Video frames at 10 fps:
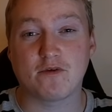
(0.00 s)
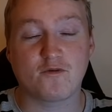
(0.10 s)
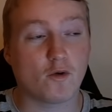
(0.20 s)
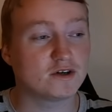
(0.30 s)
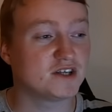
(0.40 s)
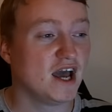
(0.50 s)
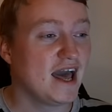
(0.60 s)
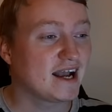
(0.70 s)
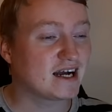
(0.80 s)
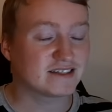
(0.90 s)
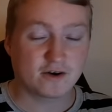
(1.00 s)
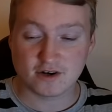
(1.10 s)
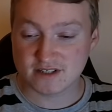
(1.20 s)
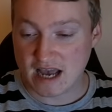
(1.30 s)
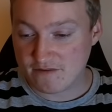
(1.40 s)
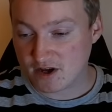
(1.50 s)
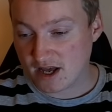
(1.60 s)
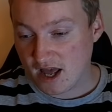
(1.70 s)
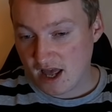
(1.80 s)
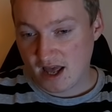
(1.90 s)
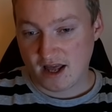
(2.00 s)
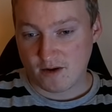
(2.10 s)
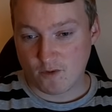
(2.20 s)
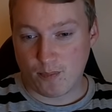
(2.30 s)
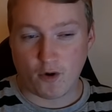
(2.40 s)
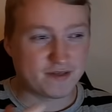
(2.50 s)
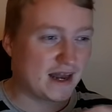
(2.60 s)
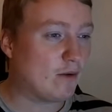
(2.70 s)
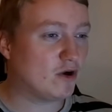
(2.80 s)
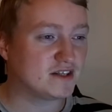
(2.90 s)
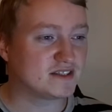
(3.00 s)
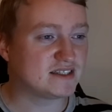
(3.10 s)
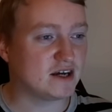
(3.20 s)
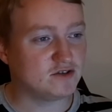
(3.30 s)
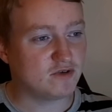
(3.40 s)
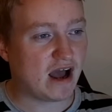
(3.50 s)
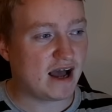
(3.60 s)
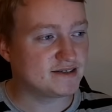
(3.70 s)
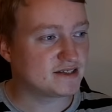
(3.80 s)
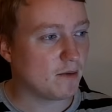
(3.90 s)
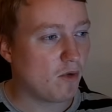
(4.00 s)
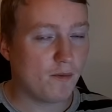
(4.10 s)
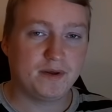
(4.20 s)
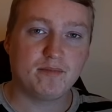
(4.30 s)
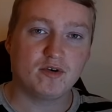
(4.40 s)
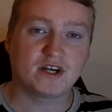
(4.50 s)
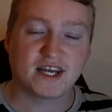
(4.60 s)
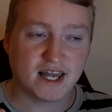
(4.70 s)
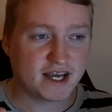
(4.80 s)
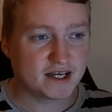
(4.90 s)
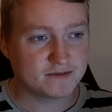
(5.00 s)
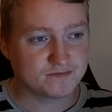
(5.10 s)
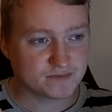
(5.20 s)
Of course, guys and girls, I have a report that I wanted to tell you guys. More people are killing